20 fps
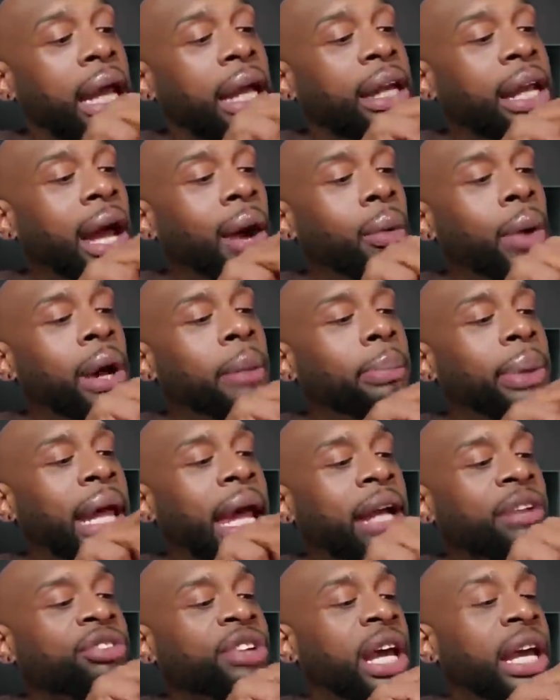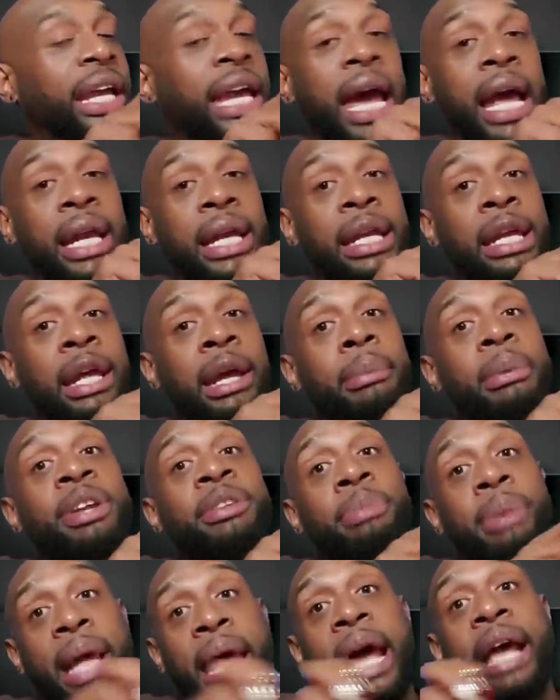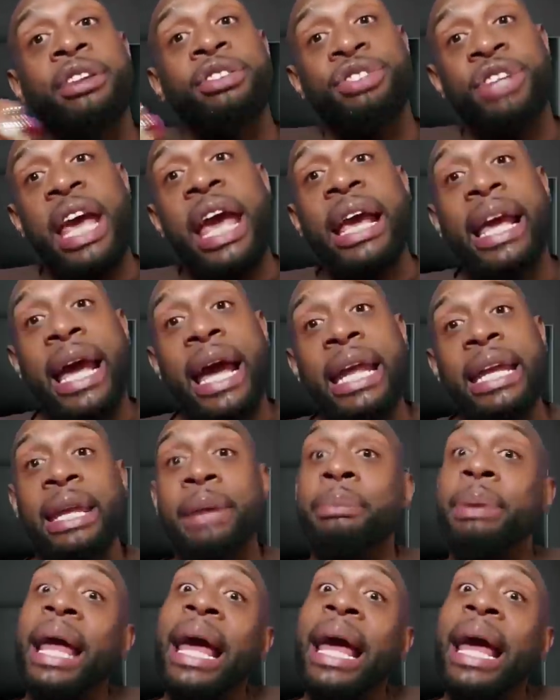And that way Black Jack got in him is Black Jack, honey.